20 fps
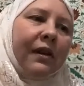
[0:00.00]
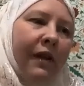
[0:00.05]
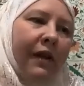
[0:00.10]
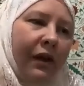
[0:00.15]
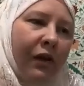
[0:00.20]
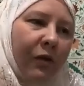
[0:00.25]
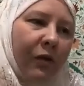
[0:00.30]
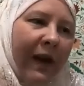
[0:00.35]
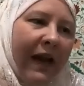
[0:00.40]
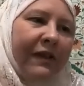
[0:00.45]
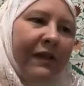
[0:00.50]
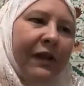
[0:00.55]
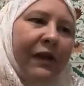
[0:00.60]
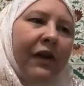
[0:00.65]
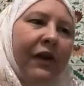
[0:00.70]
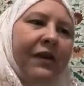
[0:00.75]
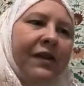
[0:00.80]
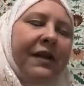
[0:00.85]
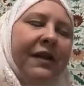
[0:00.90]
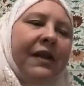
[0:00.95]
Grant that
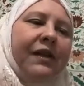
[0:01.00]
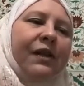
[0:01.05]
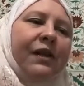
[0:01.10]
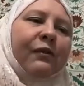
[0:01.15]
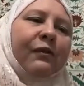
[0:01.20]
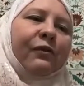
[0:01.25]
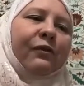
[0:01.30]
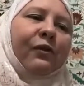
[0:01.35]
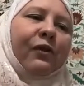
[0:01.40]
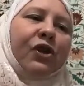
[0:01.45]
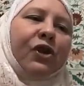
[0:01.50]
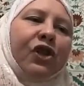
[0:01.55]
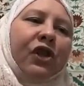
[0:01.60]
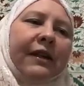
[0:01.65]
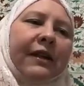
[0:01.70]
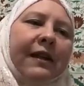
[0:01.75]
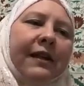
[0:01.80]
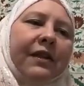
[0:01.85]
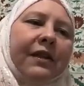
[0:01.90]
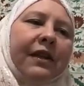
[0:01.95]
our sense of
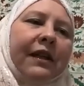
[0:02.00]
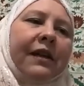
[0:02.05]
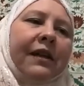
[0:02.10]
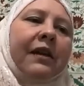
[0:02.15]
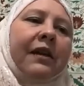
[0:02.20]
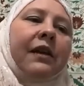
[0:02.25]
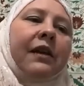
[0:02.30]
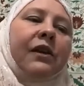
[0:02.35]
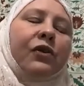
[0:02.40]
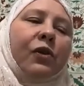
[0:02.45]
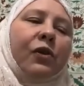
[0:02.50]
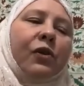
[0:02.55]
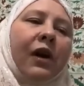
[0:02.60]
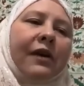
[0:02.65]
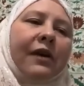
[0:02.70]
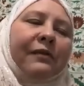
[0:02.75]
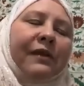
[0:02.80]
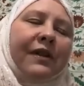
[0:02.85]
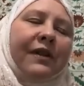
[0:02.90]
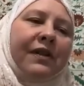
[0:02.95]
fragility
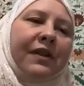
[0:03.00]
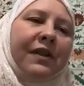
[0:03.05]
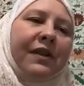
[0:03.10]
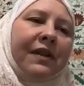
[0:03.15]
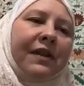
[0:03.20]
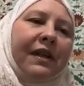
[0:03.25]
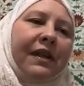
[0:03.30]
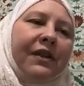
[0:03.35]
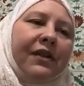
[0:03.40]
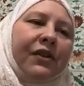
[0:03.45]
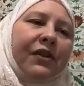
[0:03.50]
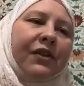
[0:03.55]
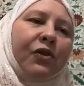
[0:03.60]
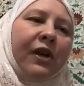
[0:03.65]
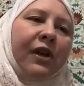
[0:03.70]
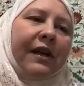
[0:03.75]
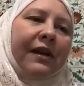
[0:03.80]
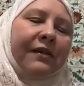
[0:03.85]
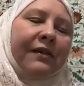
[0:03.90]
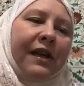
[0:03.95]
drive us to seek
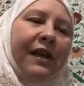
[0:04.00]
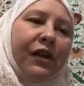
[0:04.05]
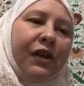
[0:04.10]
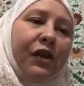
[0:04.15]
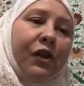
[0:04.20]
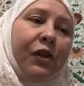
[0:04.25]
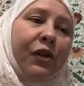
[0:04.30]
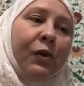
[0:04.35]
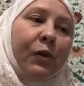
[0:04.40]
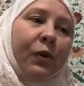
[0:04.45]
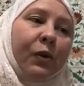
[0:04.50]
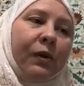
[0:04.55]
strength in you.